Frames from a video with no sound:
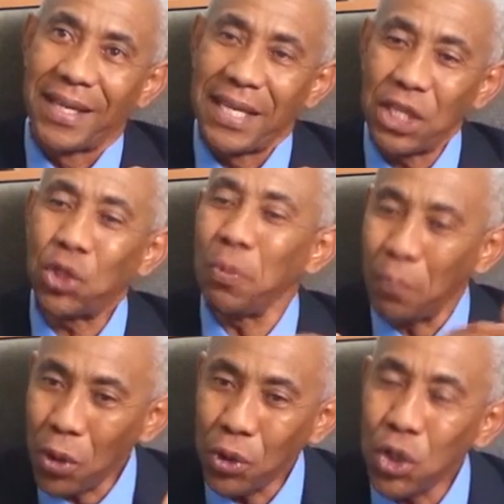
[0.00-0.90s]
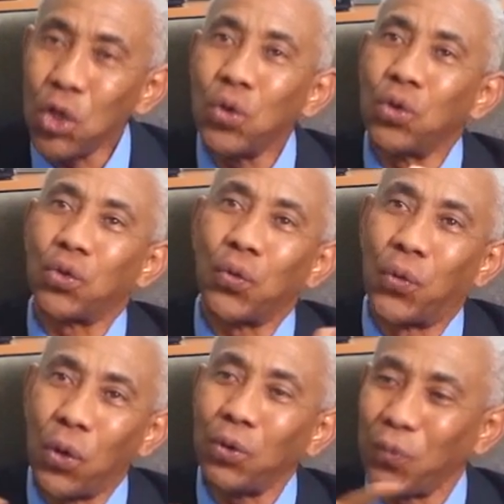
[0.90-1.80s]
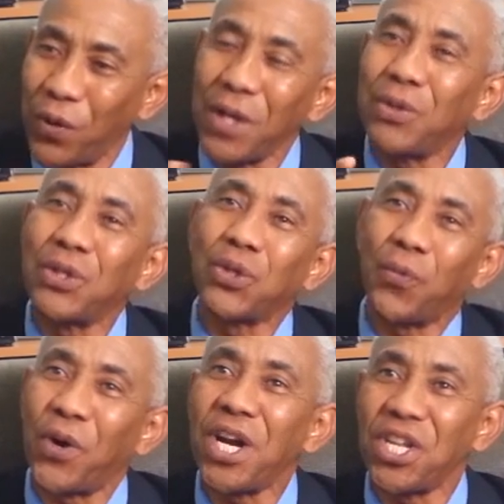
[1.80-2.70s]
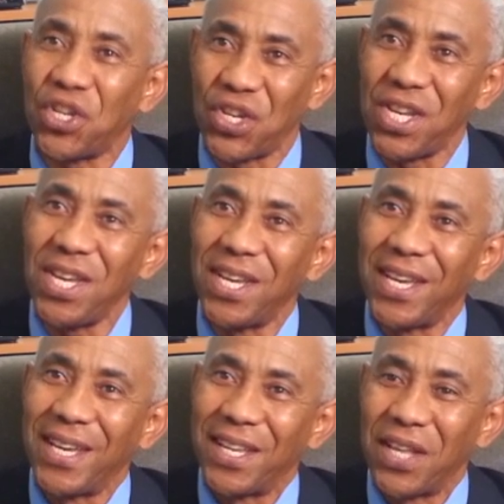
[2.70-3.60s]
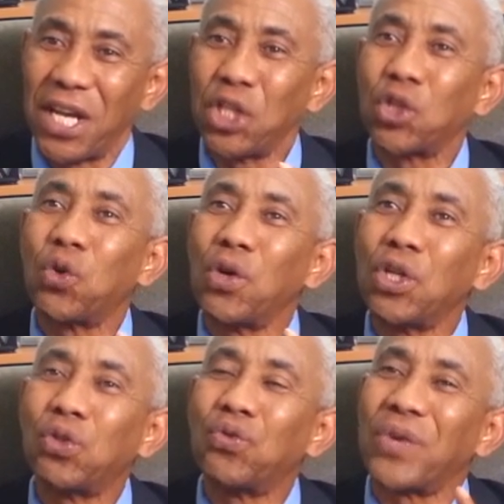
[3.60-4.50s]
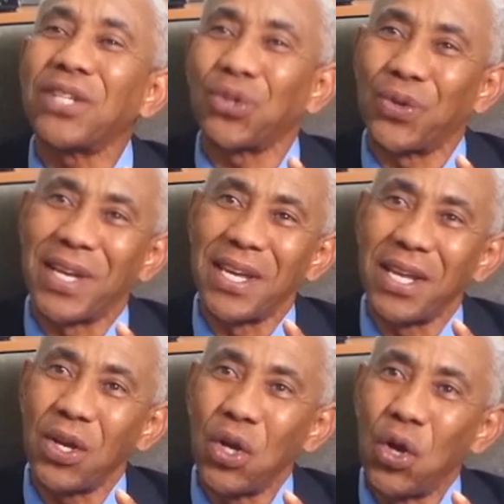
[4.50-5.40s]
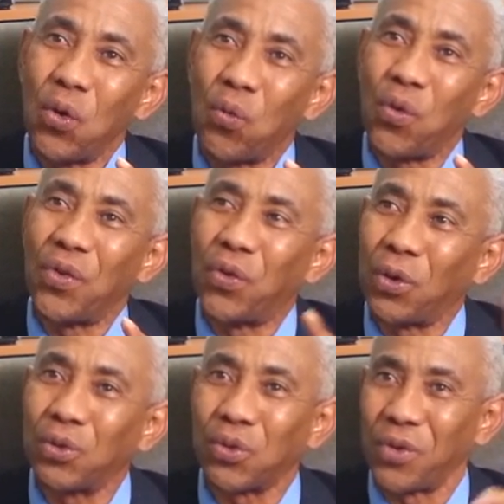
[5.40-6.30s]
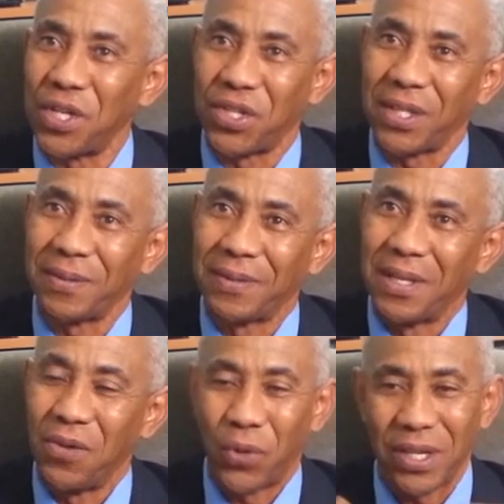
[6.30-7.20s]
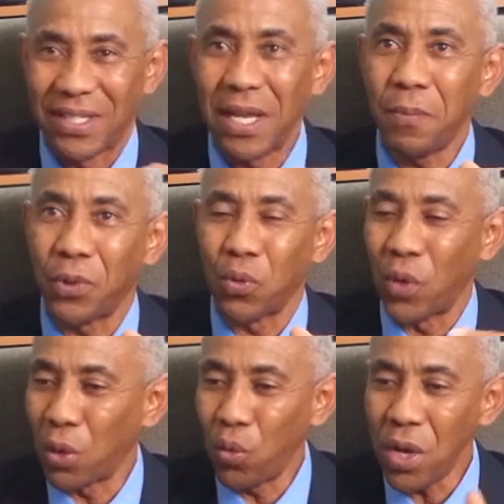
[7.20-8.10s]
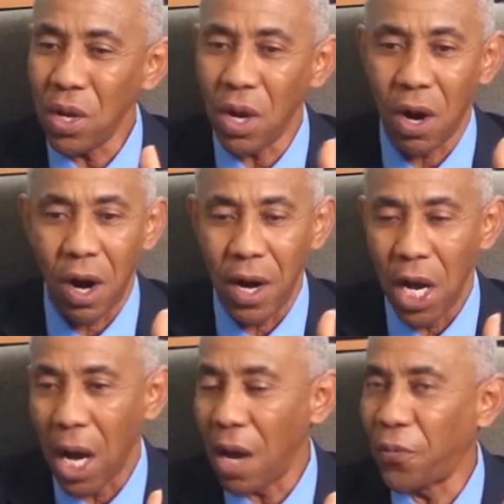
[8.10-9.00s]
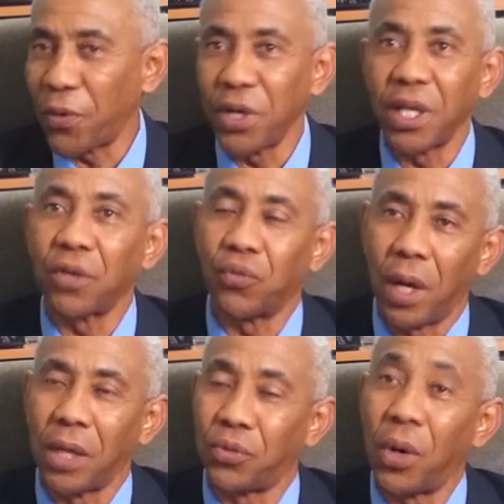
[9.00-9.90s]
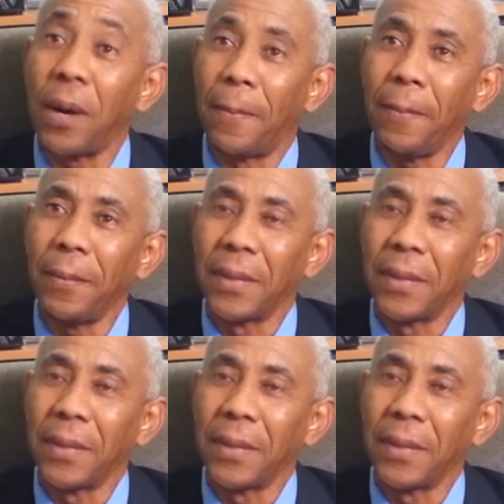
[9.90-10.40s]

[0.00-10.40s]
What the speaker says: is to produce those frequencies of energy that is going to resonate with those Orisha. For example, when we are offering a drum,